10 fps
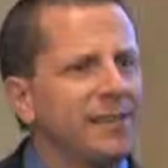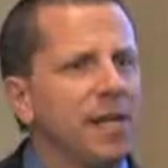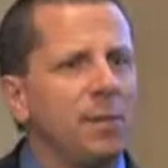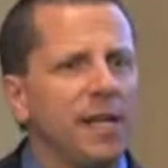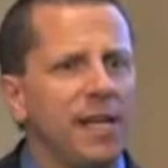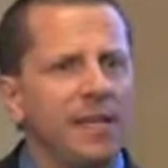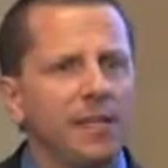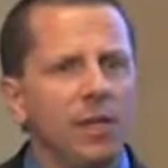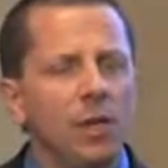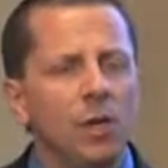somebody
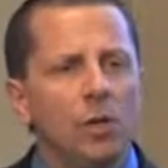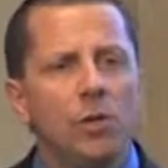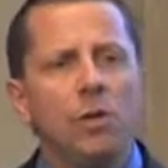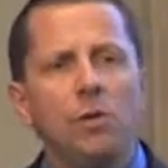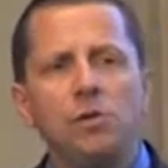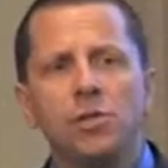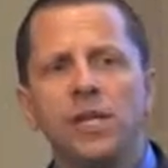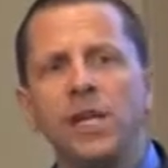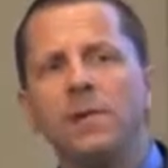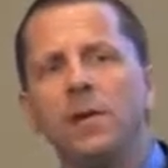in,
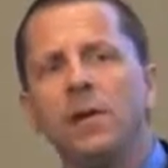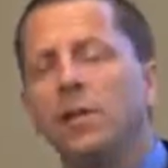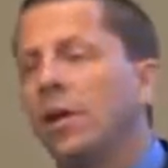usually the